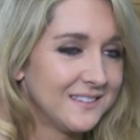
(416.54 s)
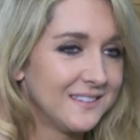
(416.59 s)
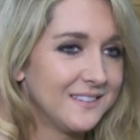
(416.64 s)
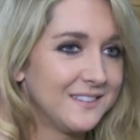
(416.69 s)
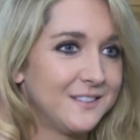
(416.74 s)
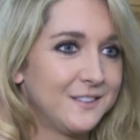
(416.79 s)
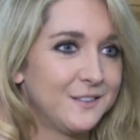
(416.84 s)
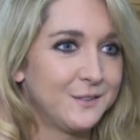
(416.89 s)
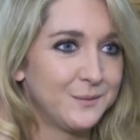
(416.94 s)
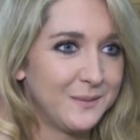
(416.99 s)

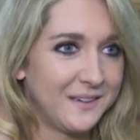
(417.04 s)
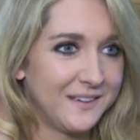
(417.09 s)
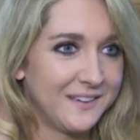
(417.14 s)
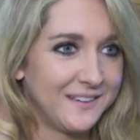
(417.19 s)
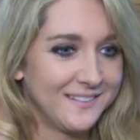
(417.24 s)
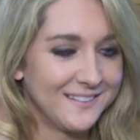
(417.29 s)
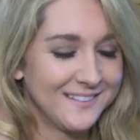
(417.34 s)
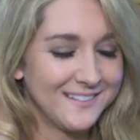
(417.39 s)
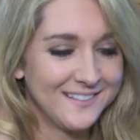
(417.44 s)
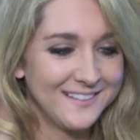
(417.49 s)
Oh,
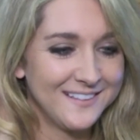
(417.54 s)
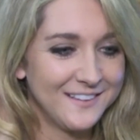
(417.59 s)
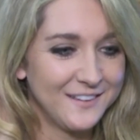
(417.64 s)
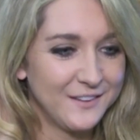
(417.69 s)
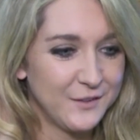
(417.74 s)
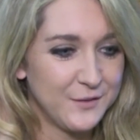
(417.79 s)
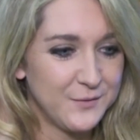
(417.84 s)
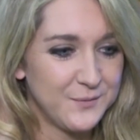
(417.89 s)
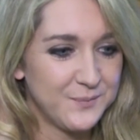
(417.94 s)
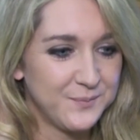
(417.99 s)
man.
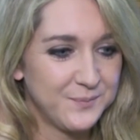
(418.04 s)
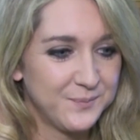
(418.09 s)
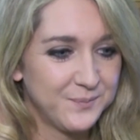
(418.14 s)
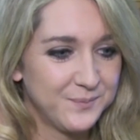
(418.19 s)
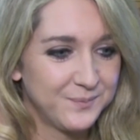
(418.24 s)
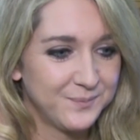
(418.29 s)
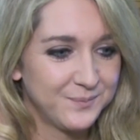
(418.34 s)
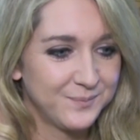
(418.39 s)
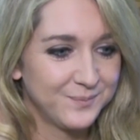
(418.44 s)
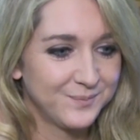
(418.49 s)

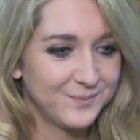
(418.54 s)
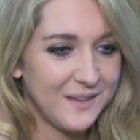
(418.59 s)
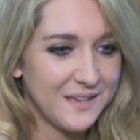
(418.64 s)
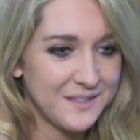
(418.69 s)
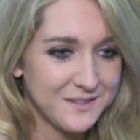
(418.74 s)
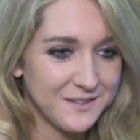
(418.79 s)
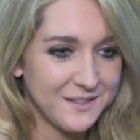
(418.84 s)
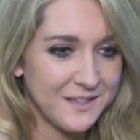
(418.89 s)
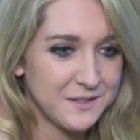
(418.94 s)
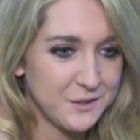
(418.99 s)

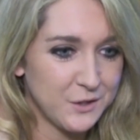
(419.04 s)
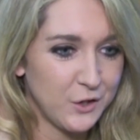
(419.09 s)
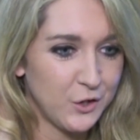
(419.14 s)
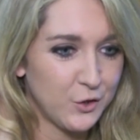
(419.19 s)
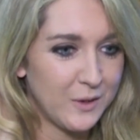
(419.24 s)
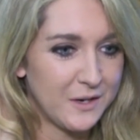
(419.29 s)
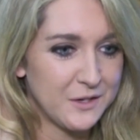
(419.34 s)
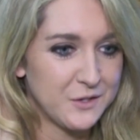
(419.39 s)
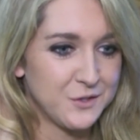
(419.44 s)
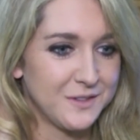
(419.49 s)
That's a hard
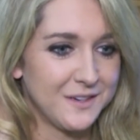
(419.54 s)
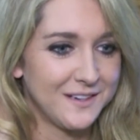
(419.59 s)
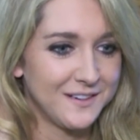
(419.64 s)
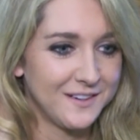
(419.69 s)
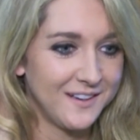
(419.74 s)
question.